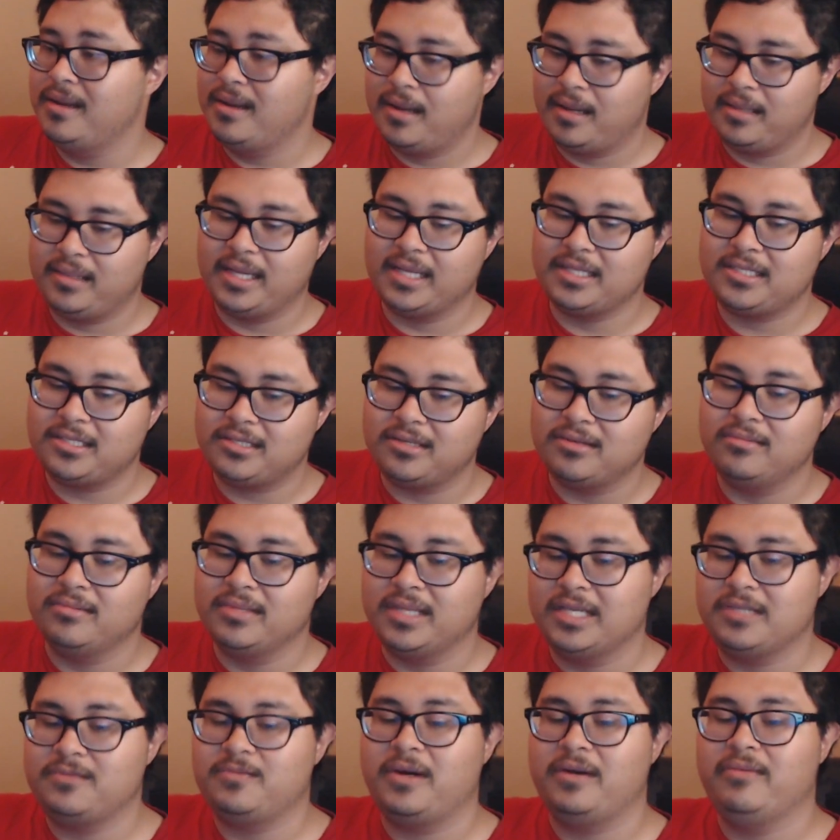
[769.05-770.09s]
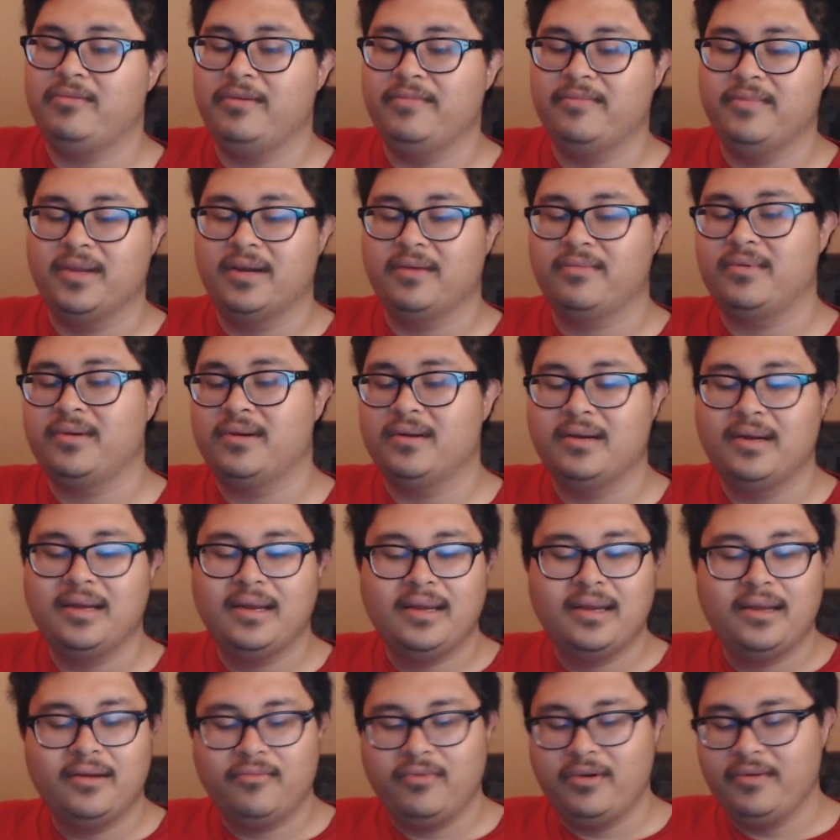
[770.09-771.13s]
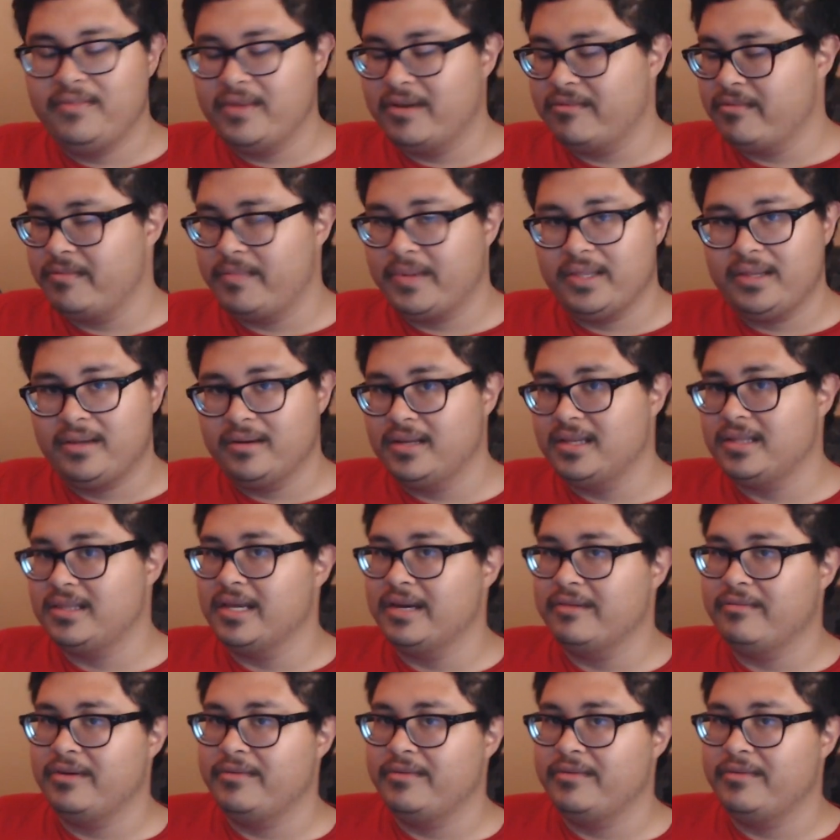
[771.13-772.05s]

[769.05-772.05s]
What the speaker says: And that's true, and that's why we've never been good at that.